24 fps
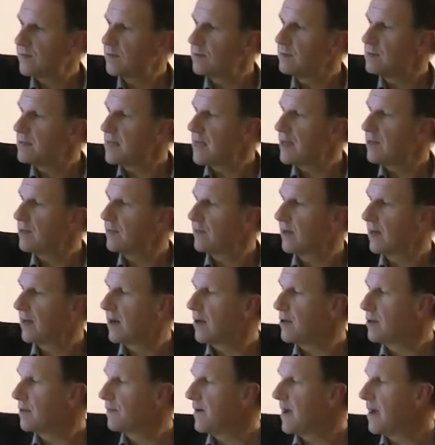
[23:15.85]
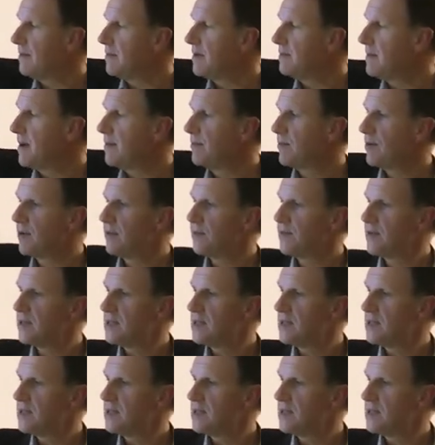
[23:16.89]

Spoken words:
from death of a close family member at